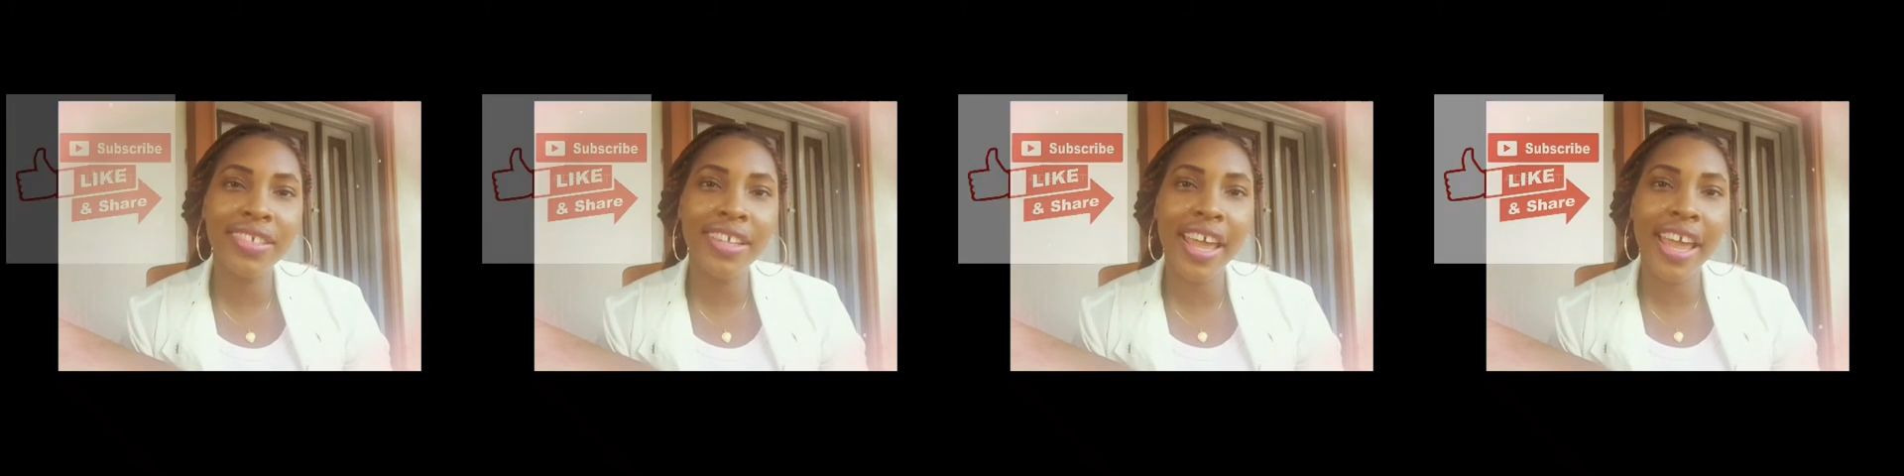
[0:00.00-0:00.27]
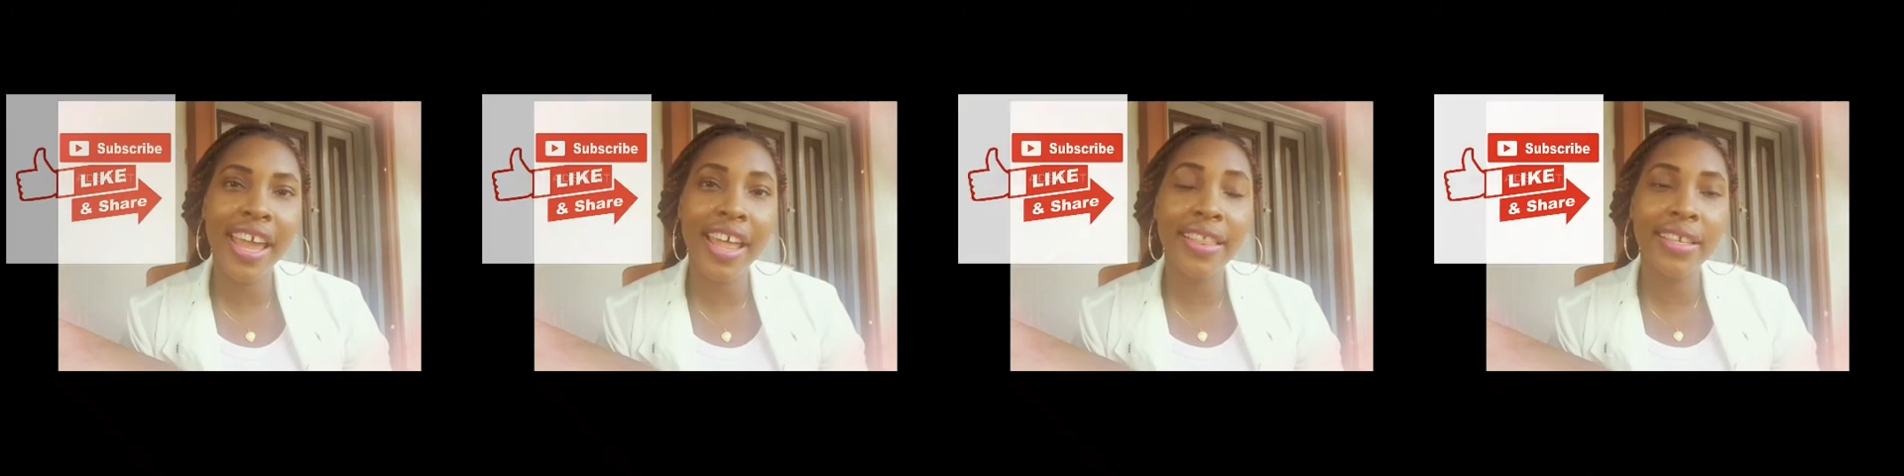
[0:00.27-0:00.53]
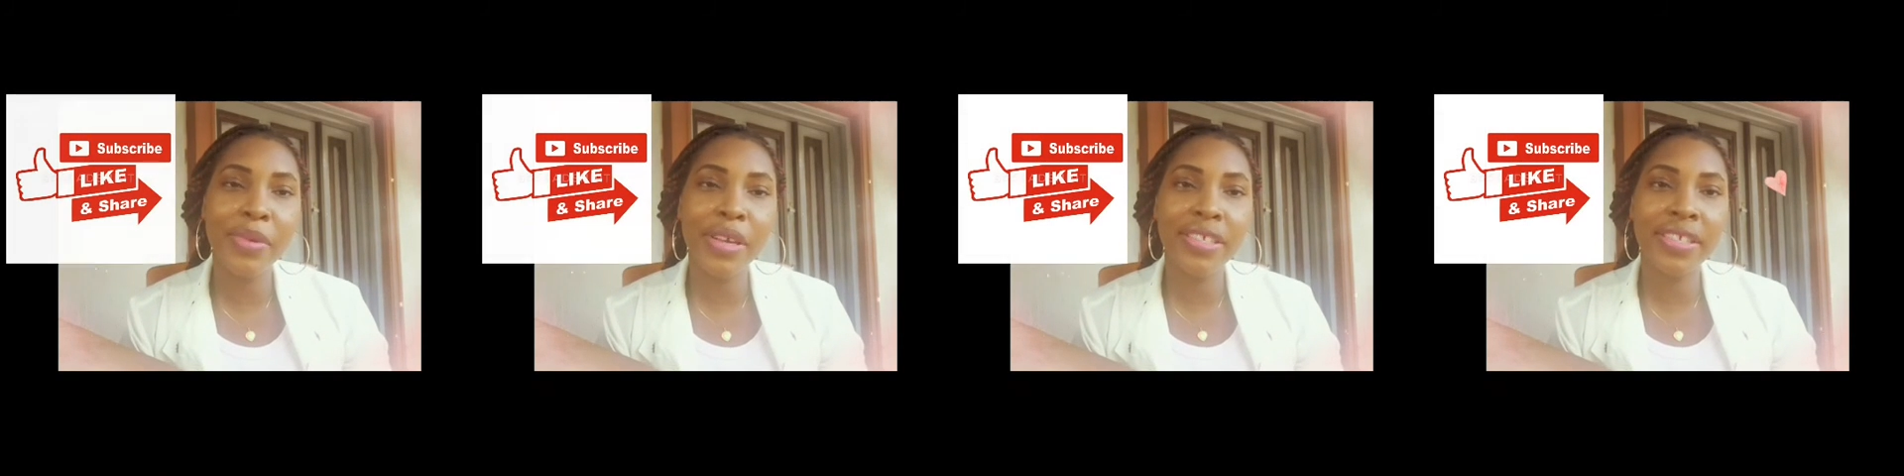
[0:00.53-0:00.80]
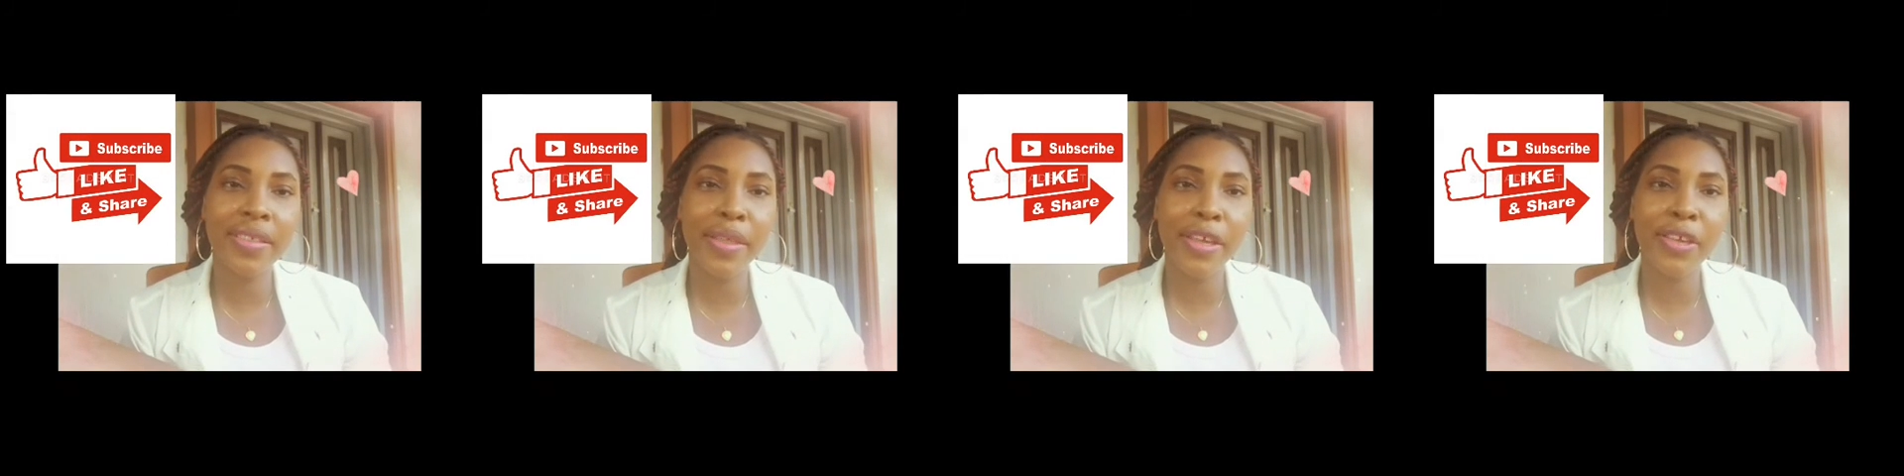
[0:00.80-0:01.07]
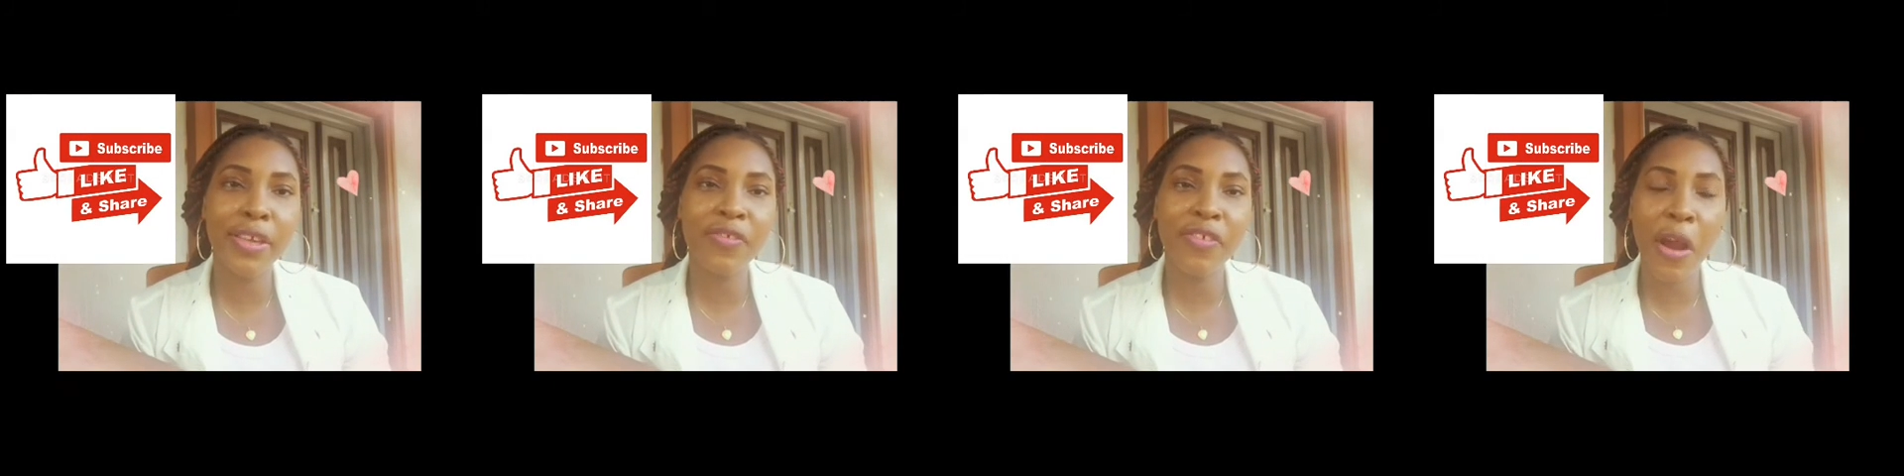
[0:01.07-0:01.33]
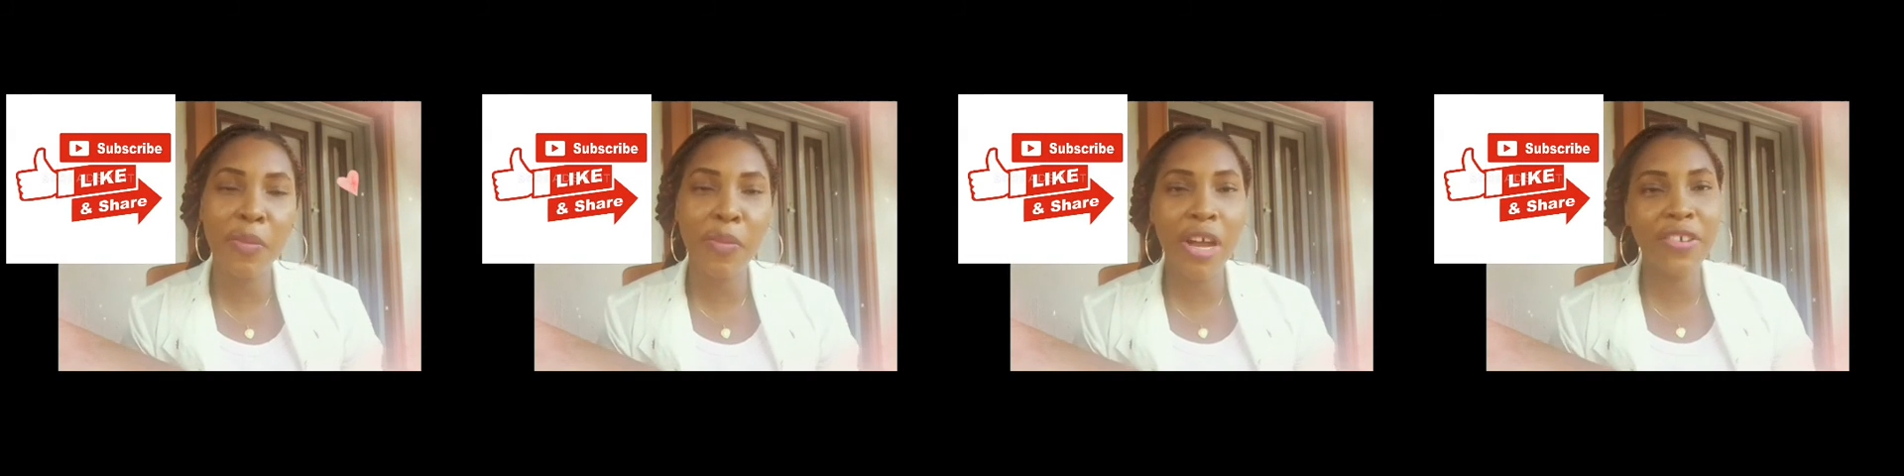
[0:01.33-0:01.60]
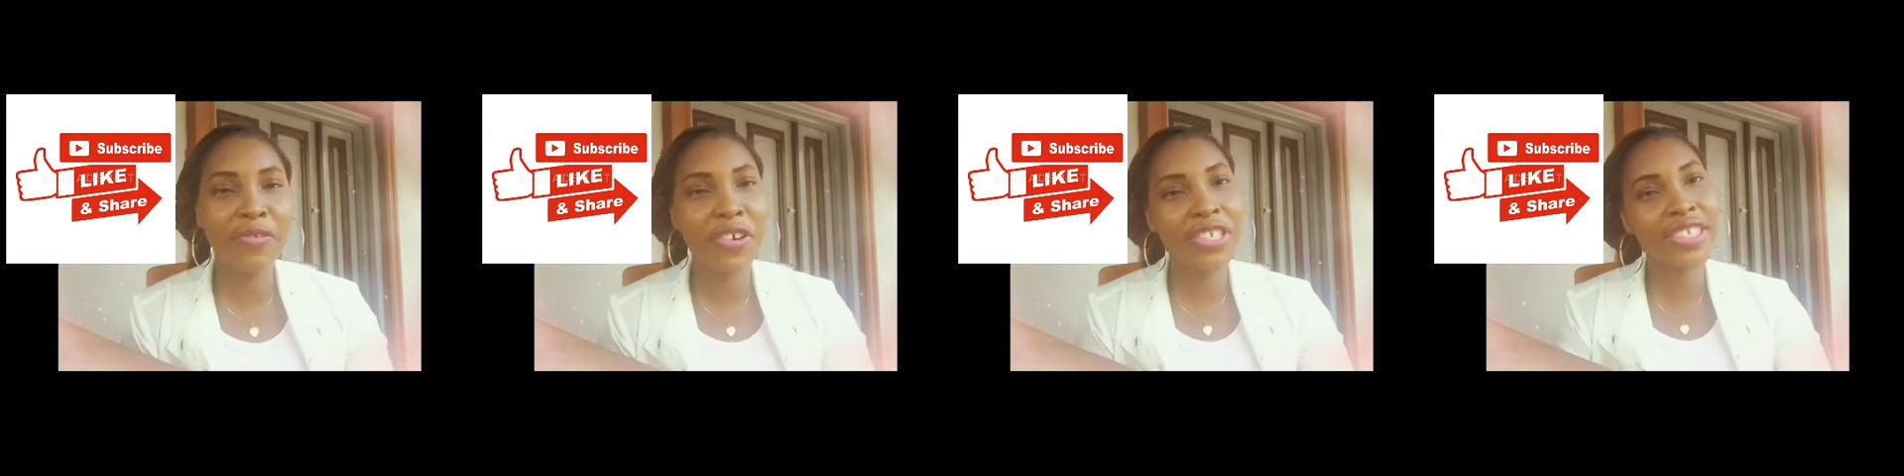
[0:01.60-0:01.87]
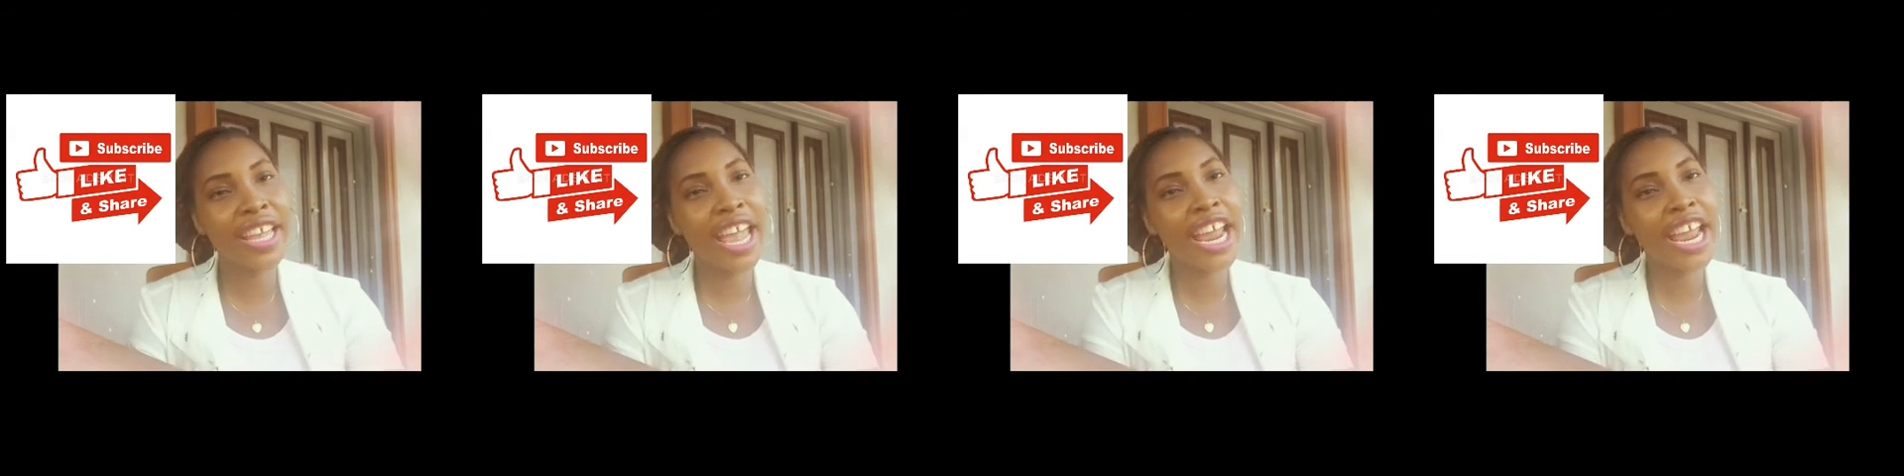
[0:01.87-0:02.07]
today and this message. Thank you very much for